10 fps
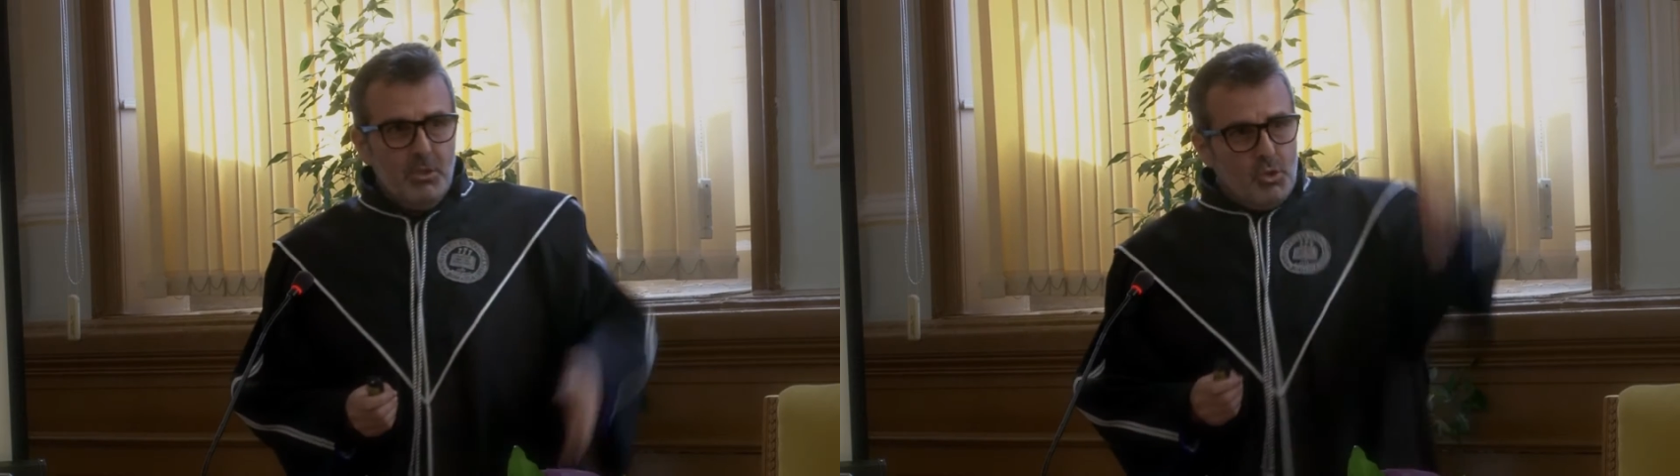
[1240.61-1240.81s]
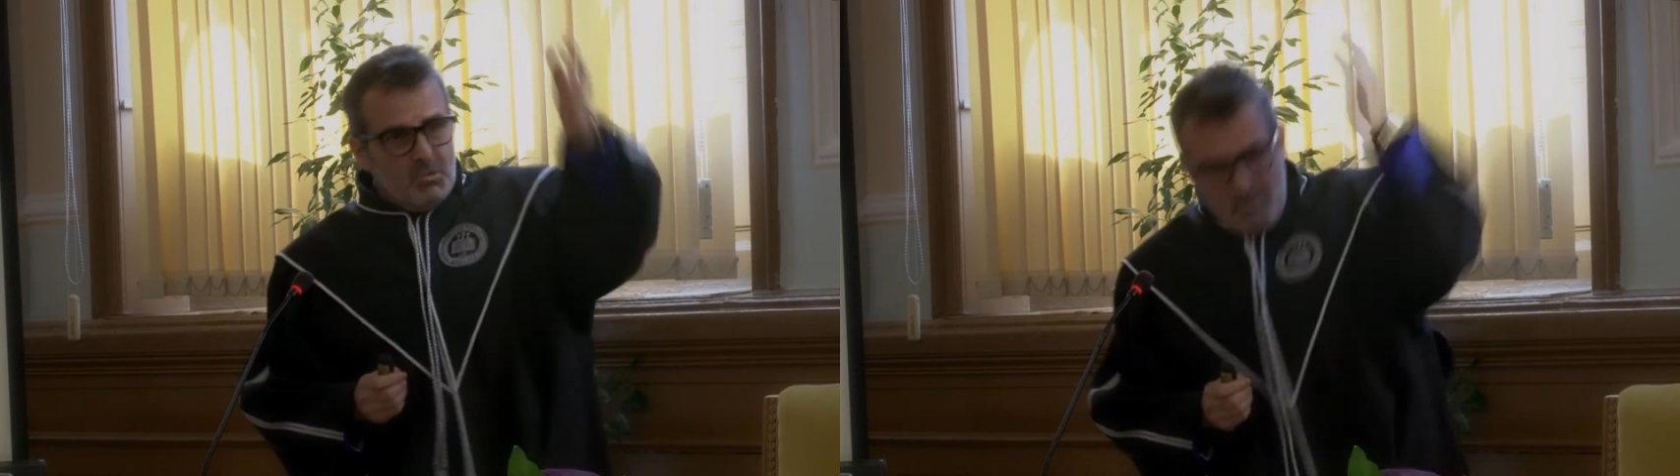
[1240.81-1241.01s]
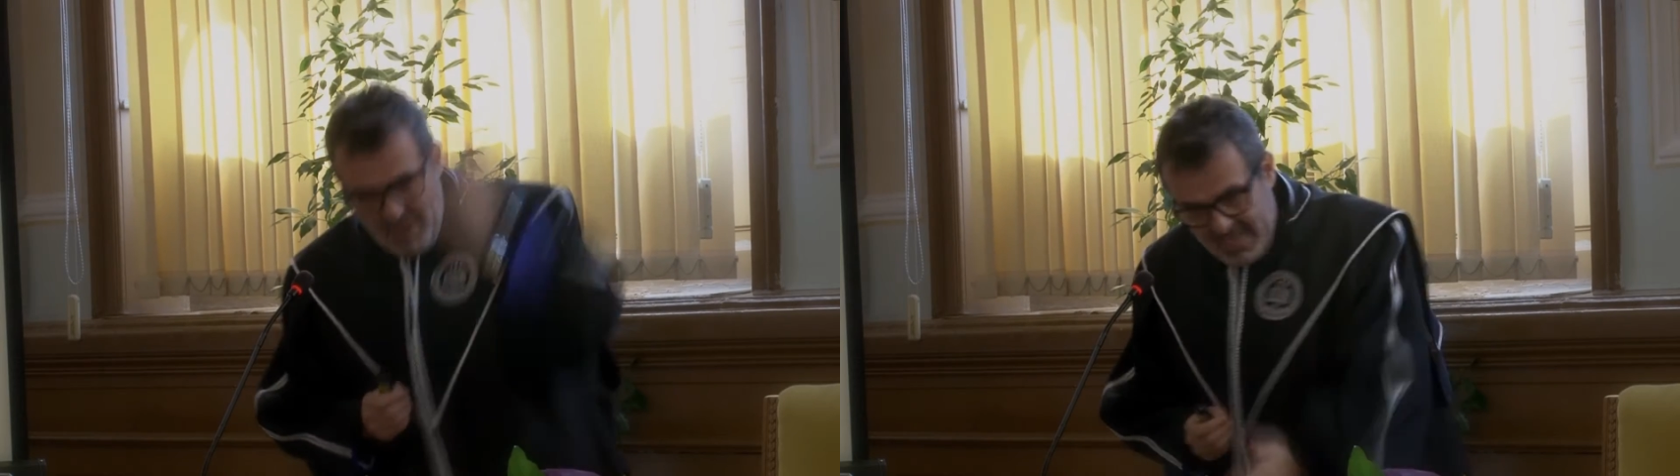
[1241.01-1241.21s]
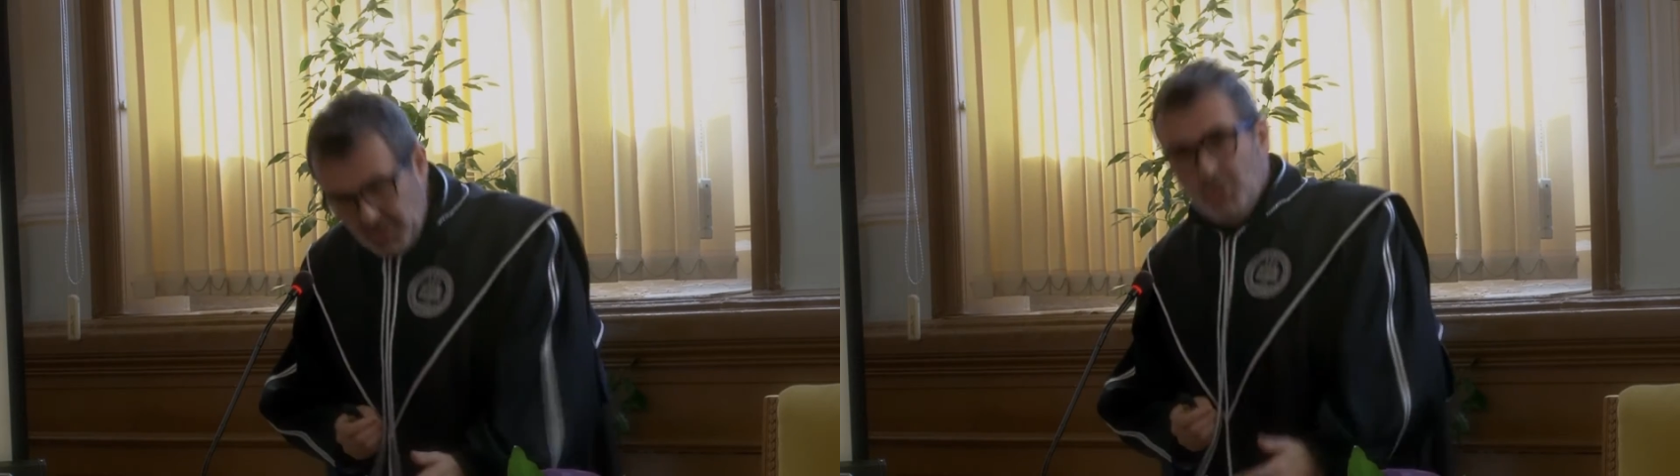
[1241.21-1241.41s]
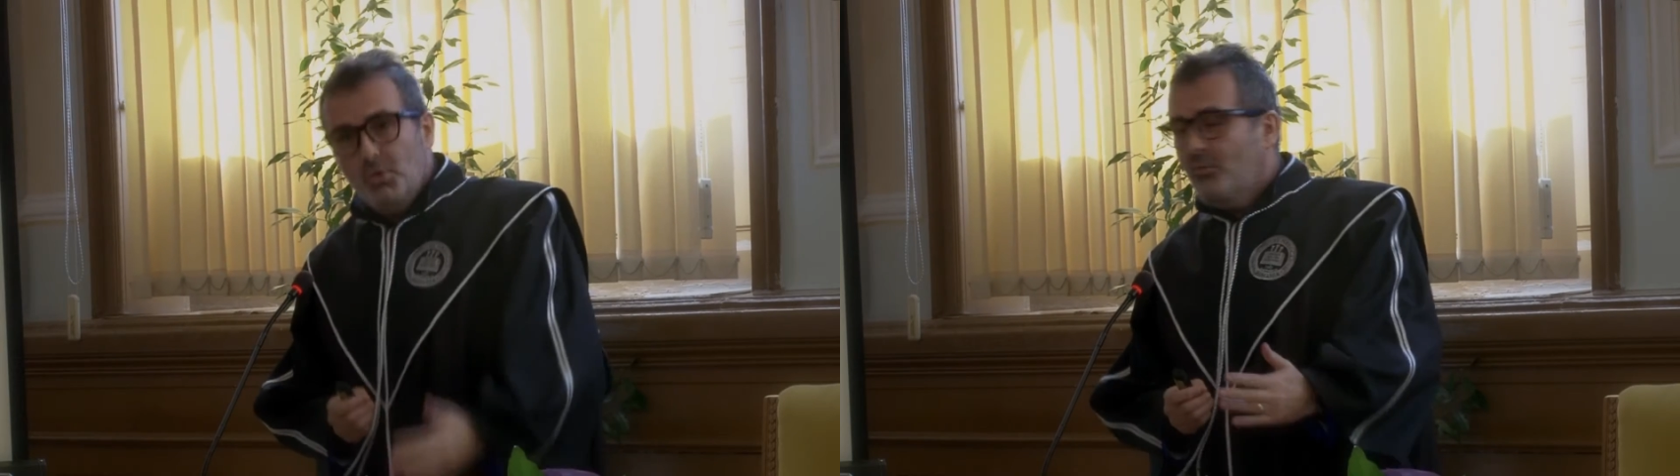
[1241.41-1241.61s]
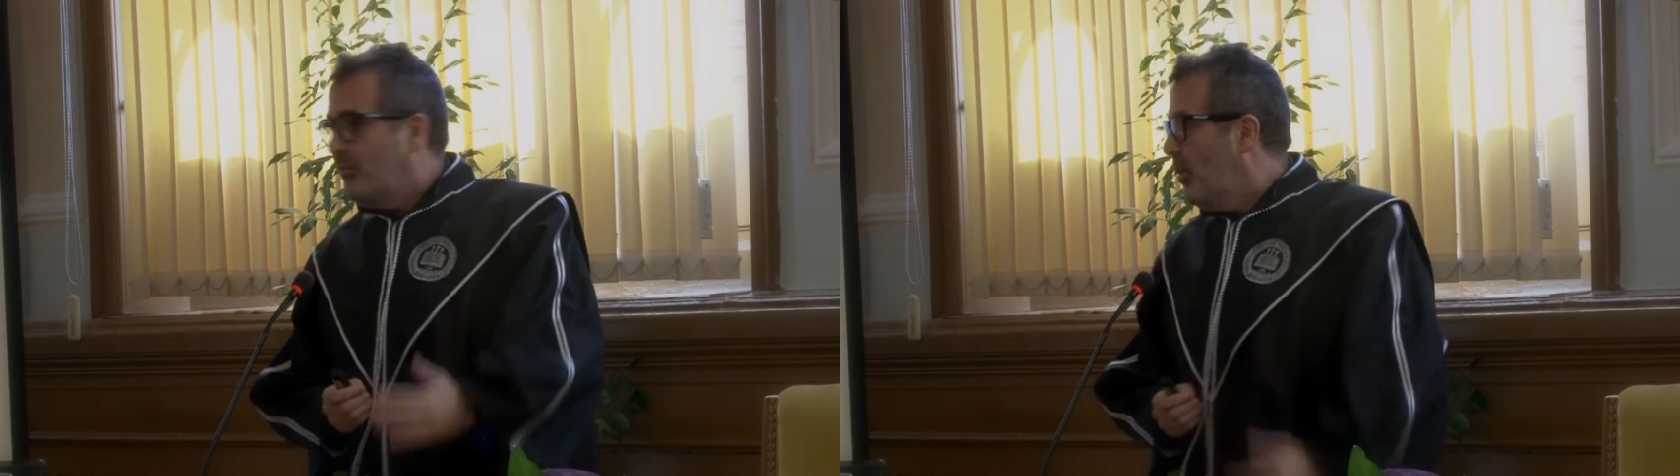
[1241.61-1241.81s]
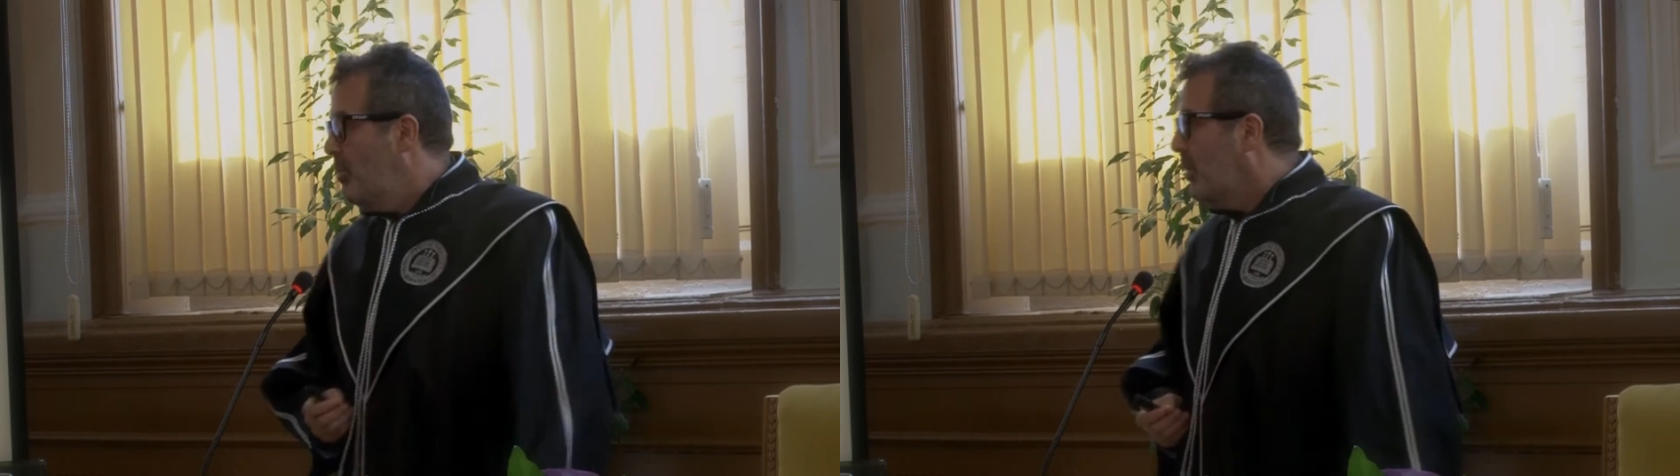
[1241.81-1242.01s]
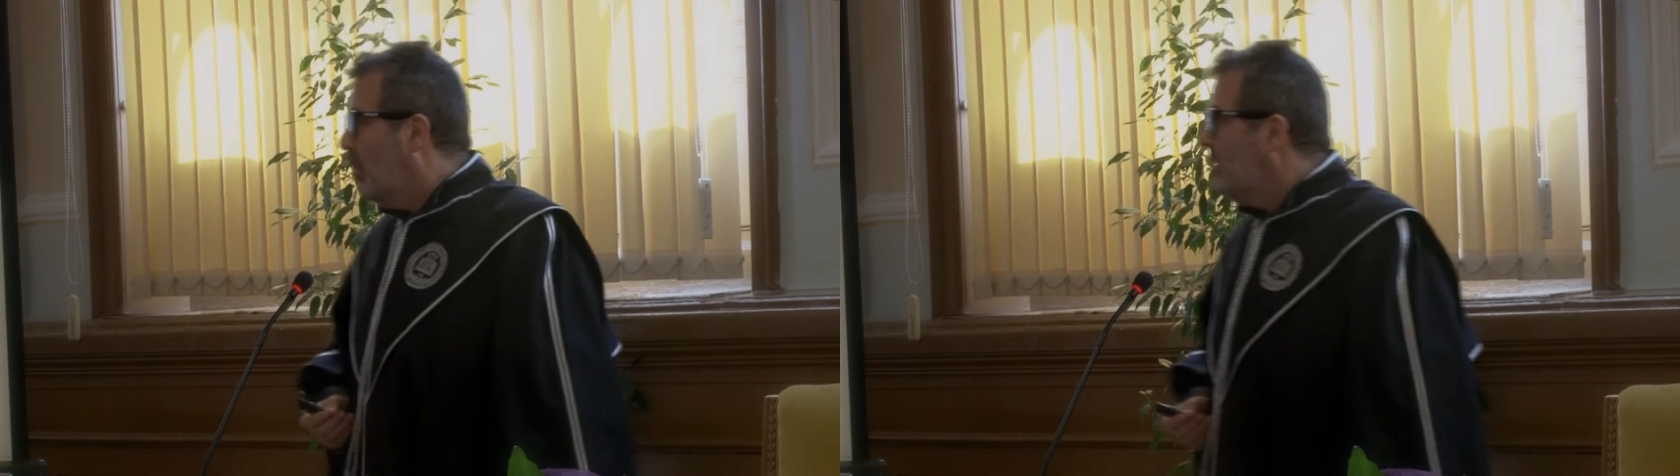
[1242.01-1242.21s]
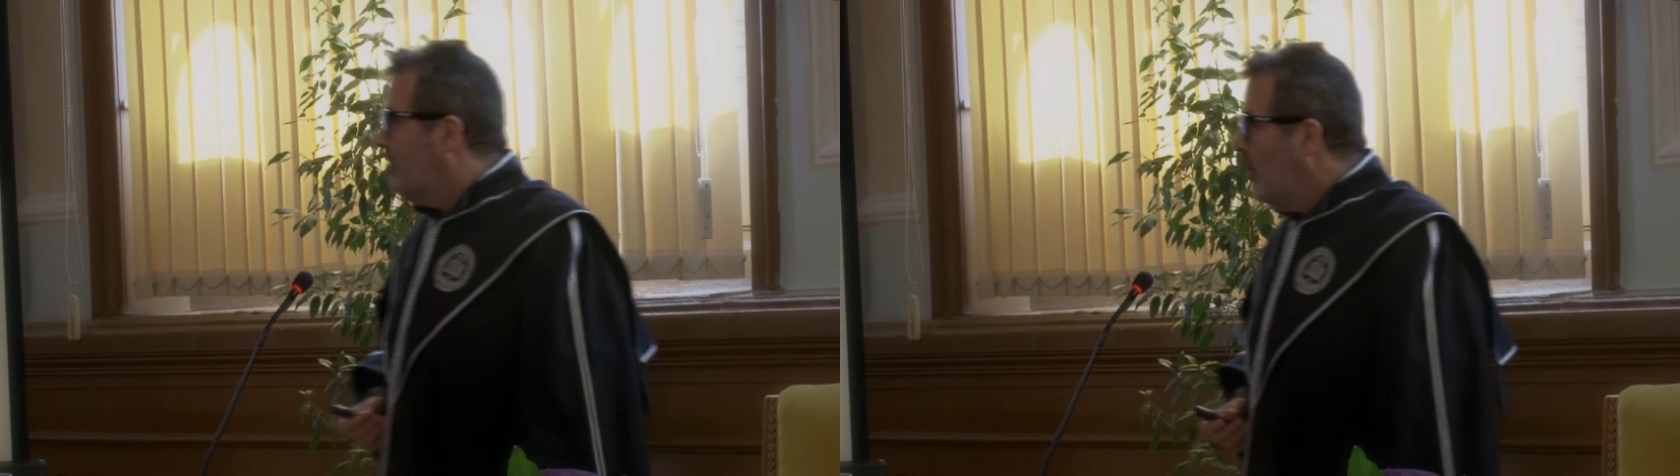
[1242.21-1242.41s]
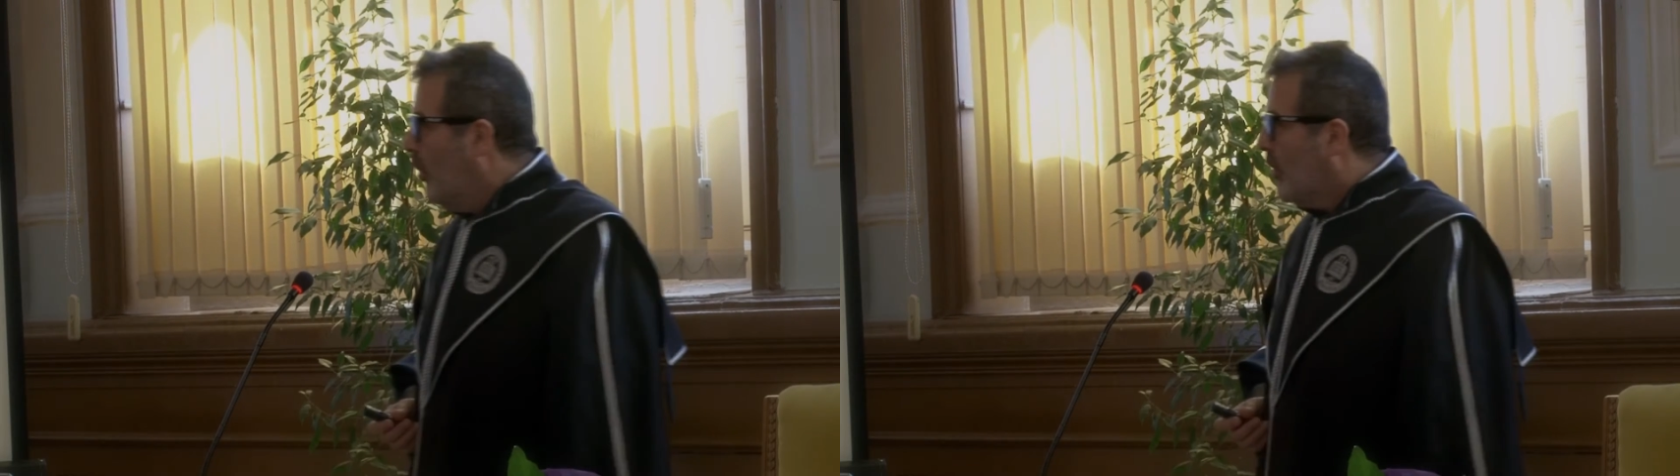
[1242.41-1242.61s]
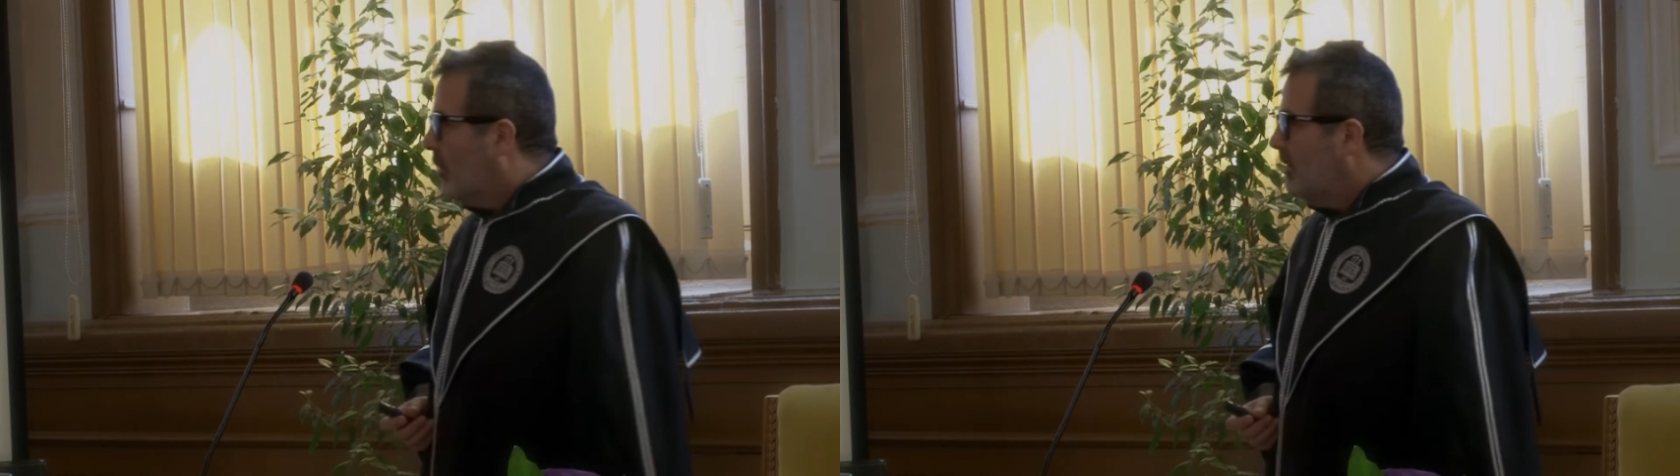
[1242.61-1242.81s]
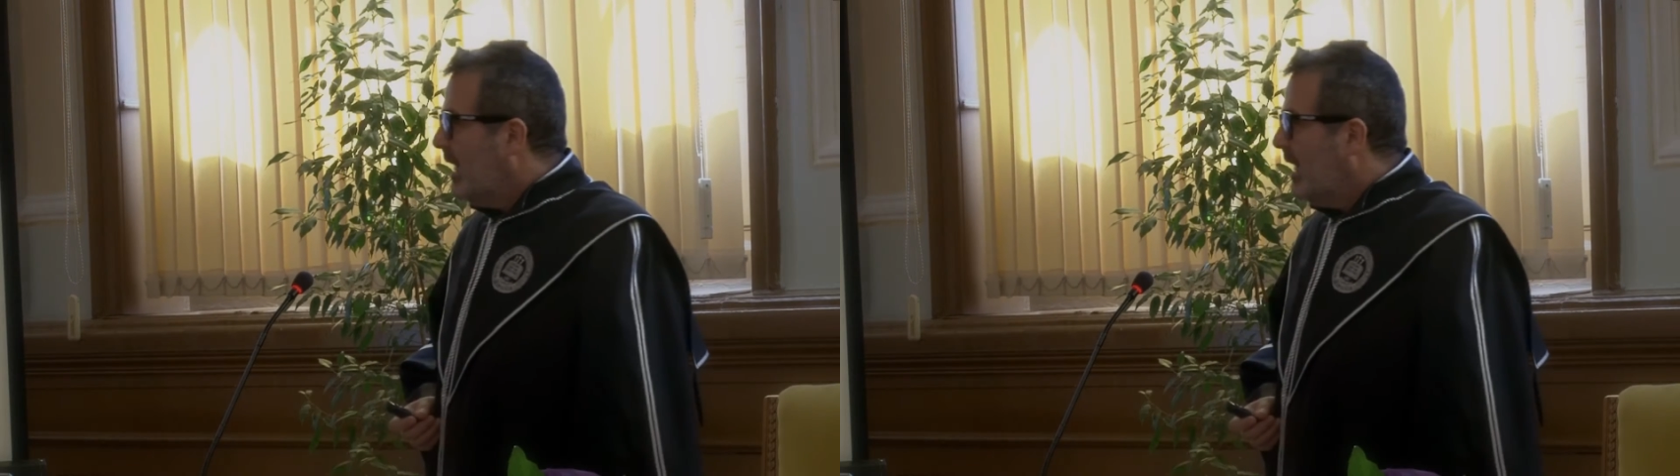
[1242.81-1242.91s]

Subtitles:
You smash your phone on the floor